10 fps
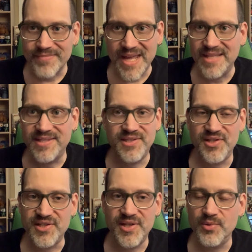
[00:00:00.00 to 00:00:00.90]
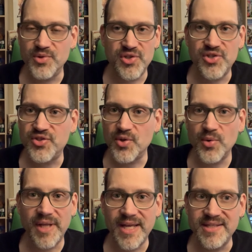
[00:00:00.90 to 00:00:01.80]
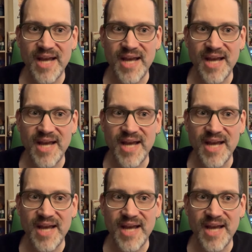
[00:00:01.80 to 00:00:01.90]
It was just so lazy.